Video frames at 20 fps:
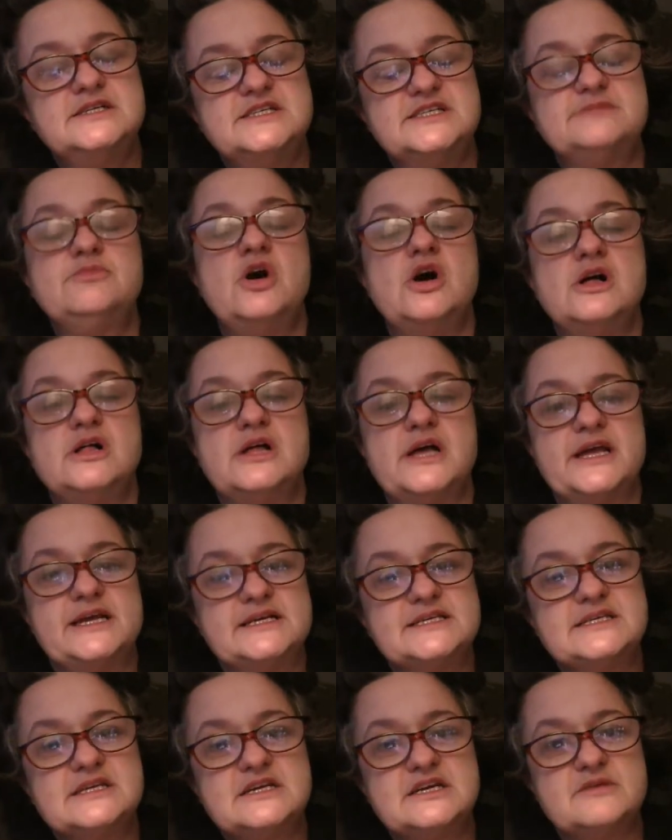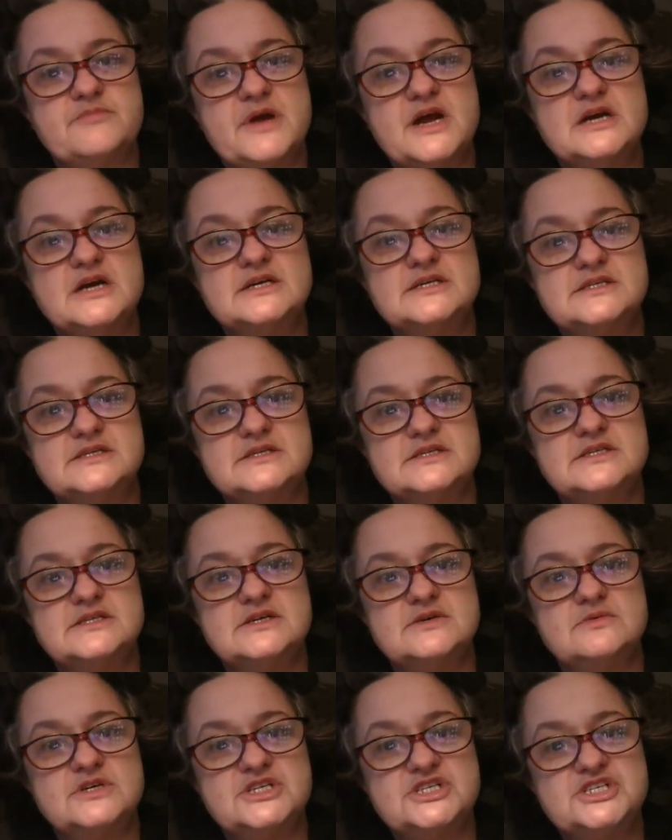small, I guess, in comparison
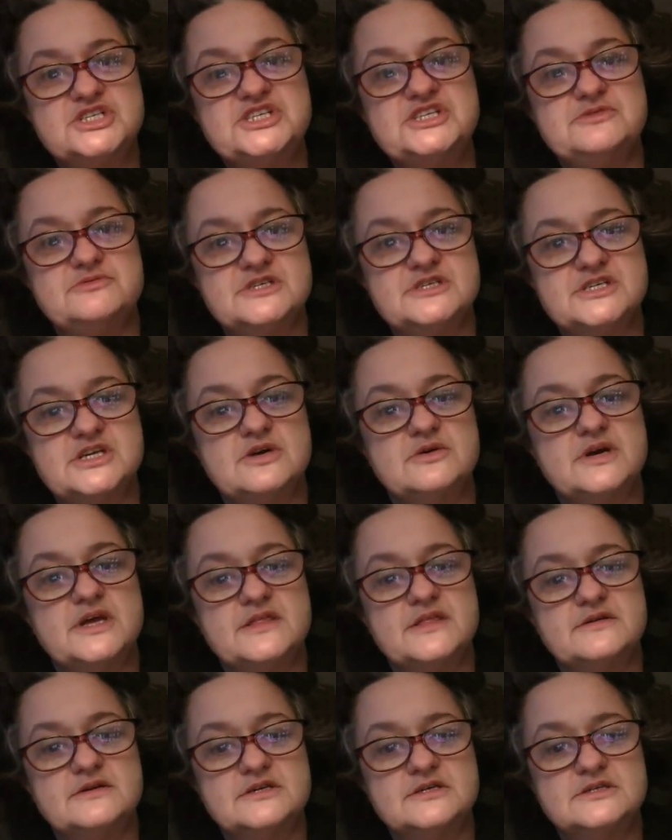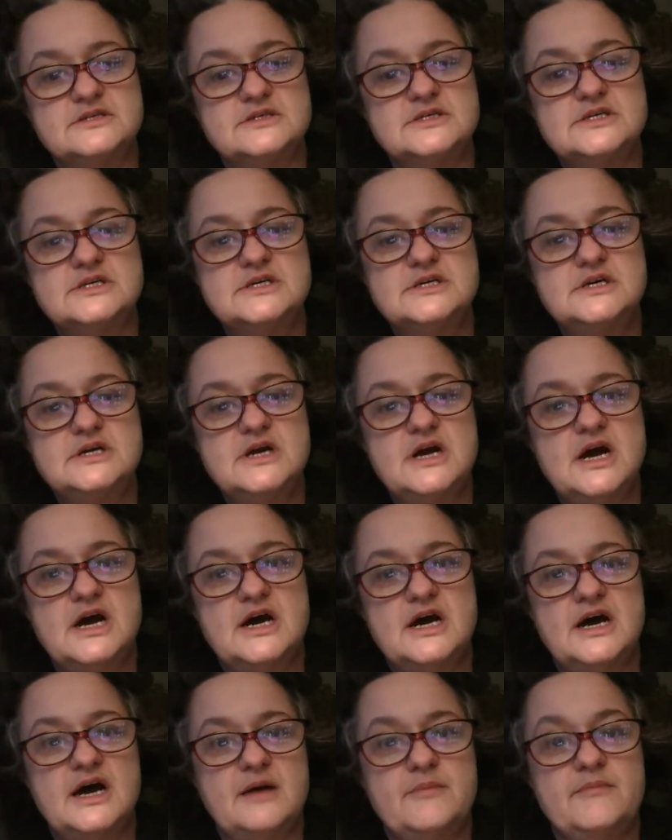to what she was going through.
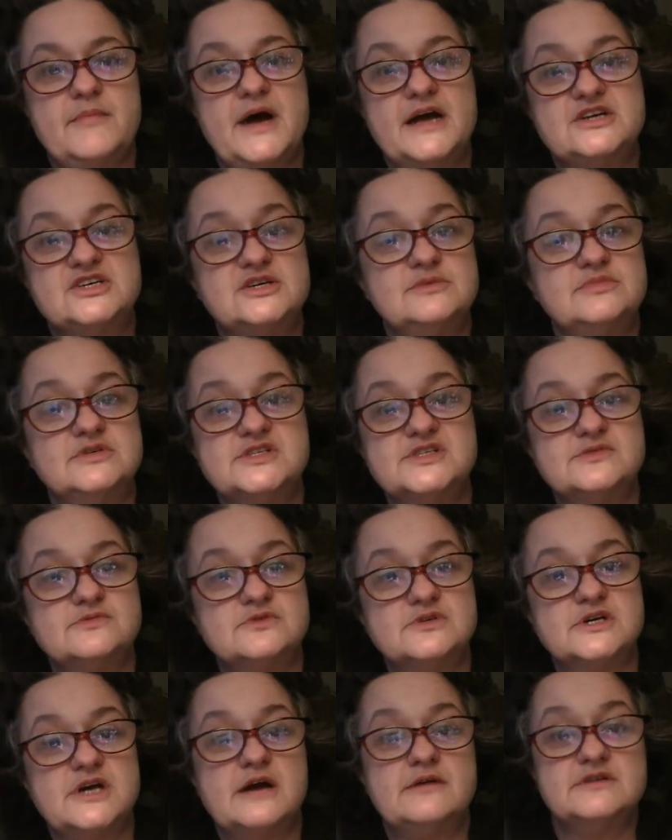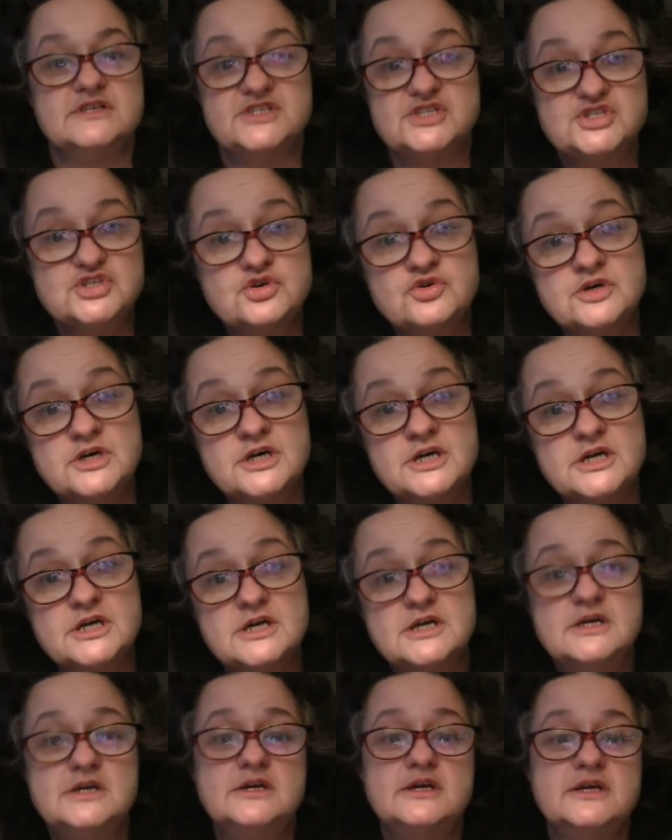Uh, my troubles were I was a
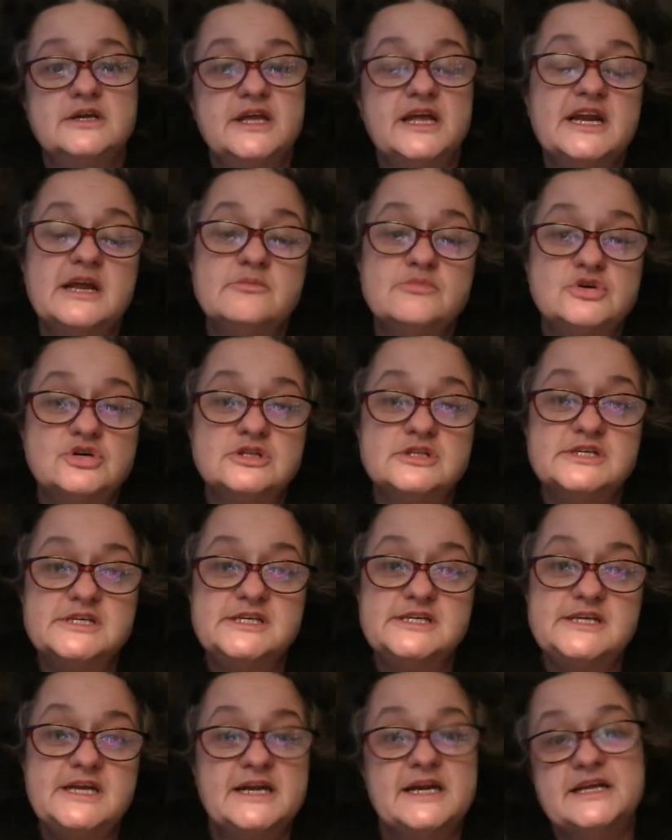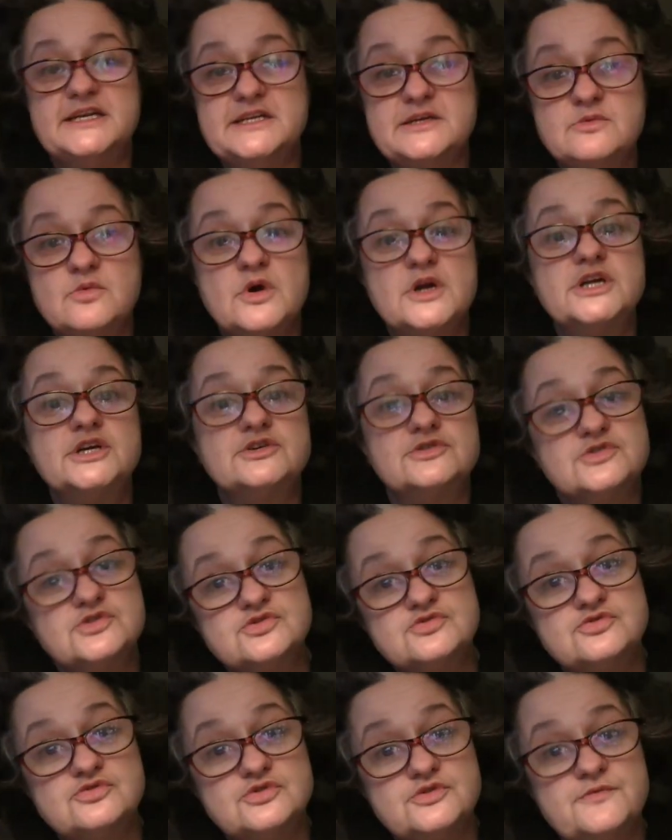dork, getting bullied, and I didn't want to go to
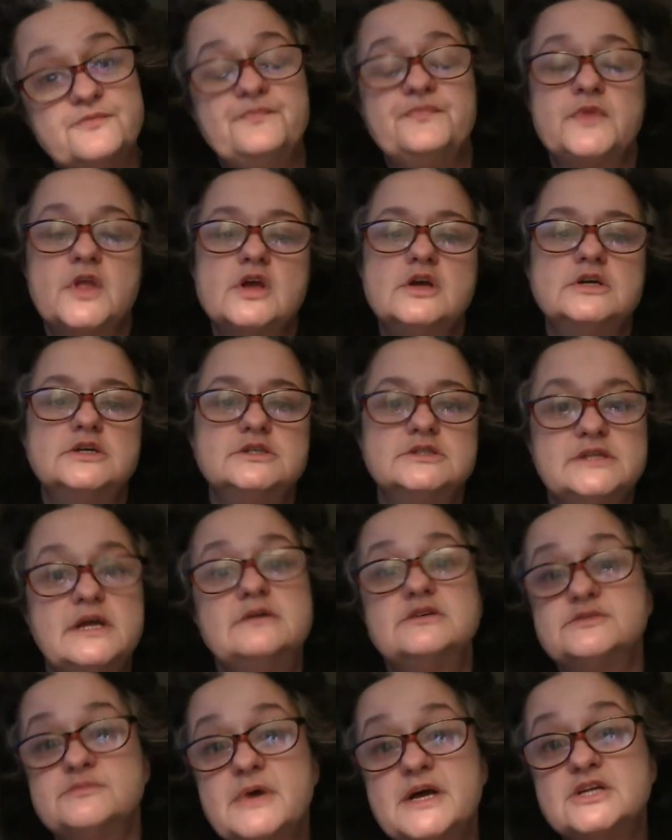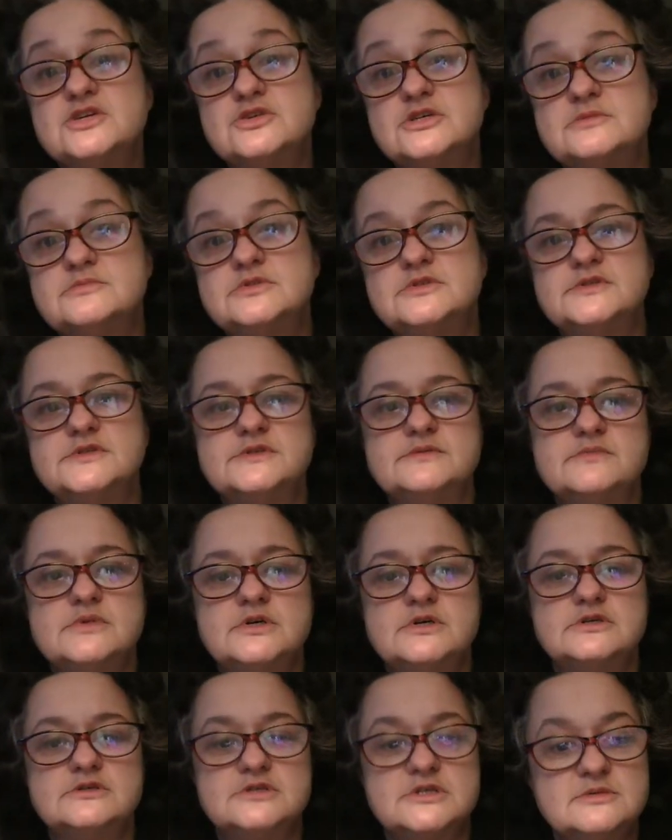school. That was my troubles.
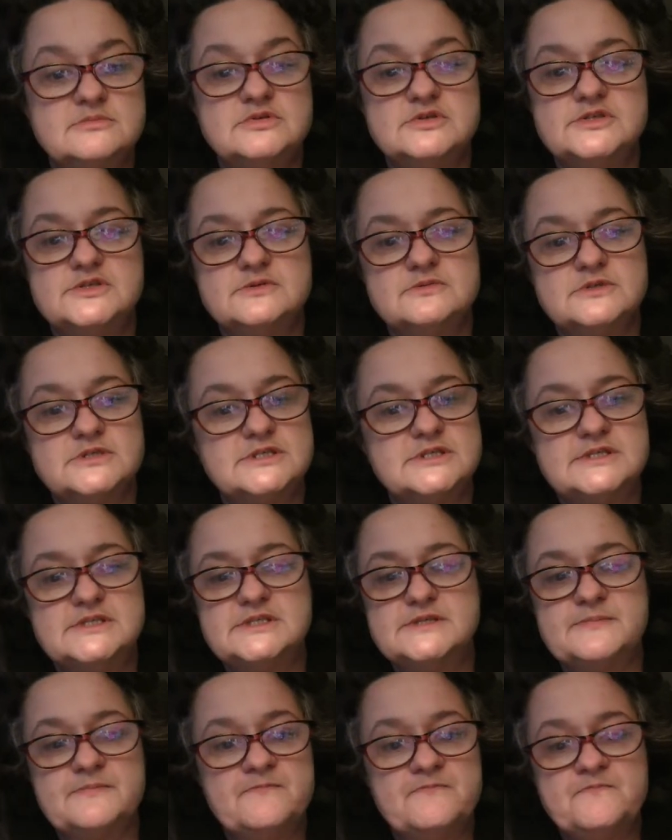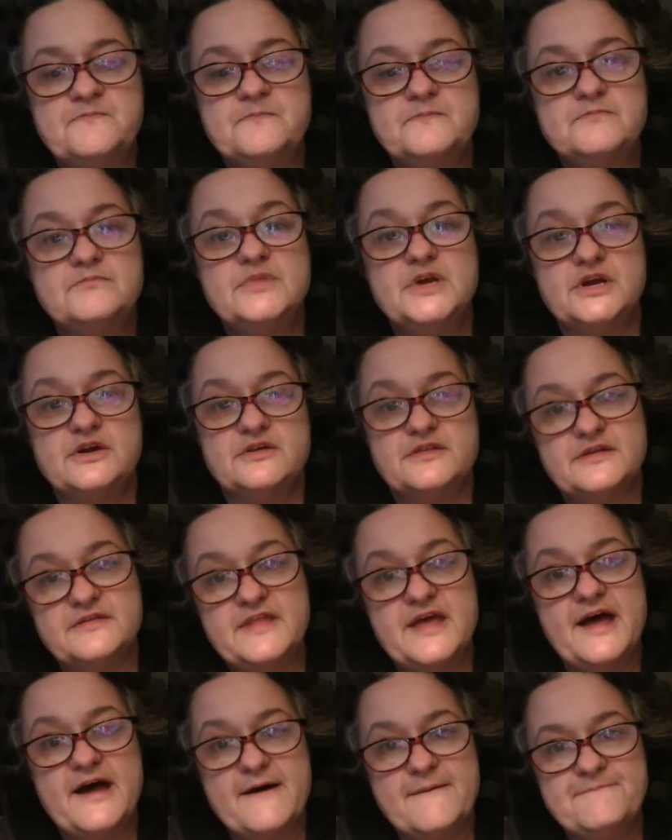Her troubles was bigger
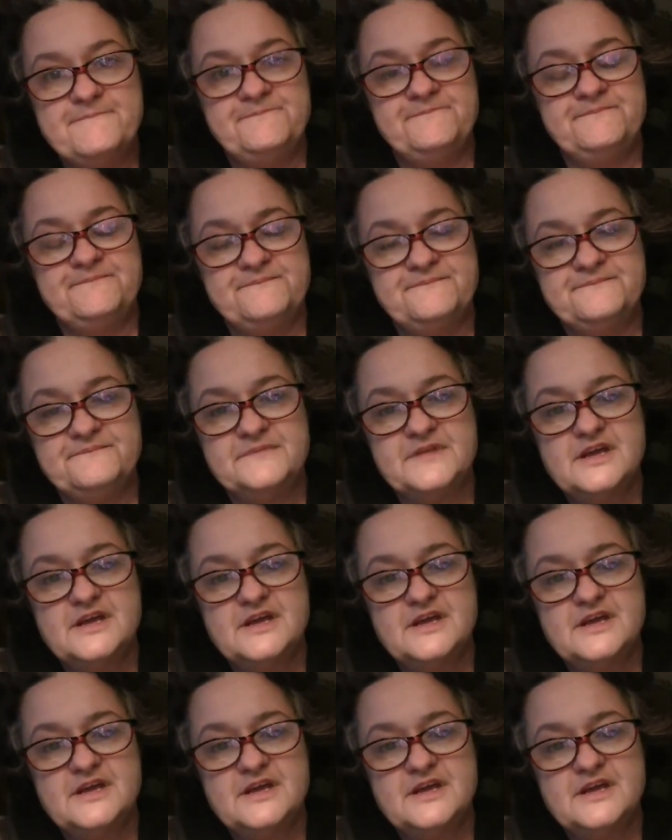than that.